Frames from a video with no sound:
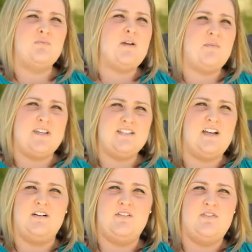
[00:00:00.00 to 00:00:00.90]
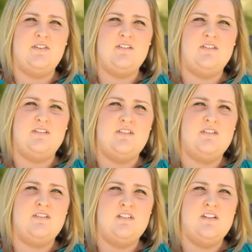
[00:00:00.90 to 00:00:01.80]
by myself,
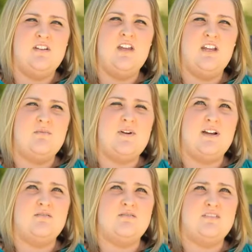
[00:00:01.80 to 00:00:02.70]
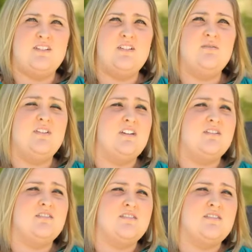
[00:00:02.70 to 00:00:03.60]
in about two
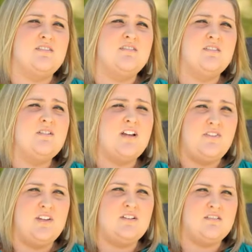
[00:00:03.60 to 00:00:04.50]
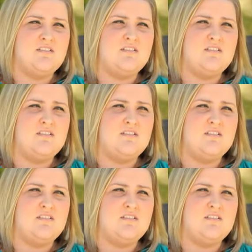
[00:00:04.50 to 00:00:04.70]
years, two and a half years.